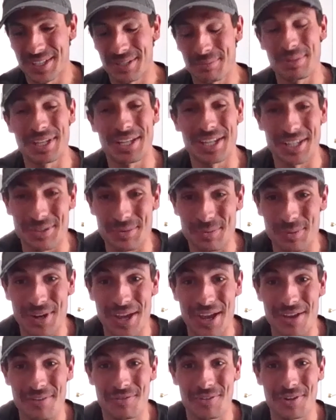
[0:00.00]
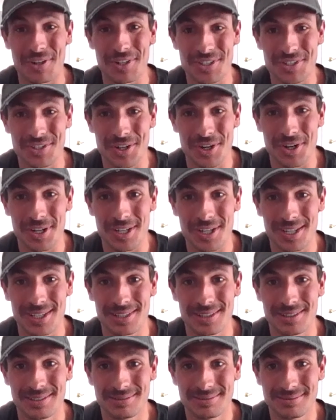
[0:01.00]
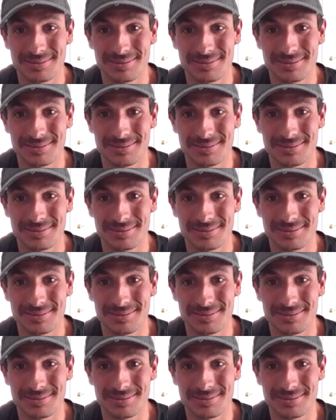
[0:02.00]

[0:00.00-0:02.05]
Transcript: because when I first started,